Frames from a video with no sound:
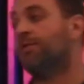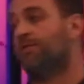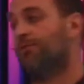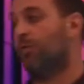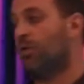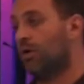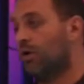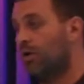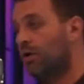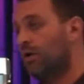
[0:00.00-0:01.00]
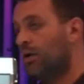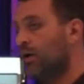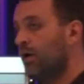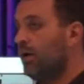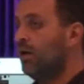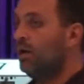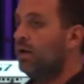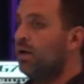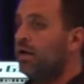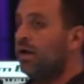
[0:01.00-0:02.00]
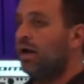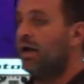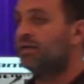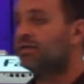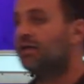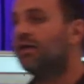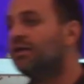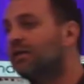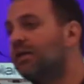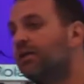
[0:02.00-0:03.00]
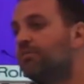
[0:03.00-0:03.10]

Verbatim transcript: before. And suddenly,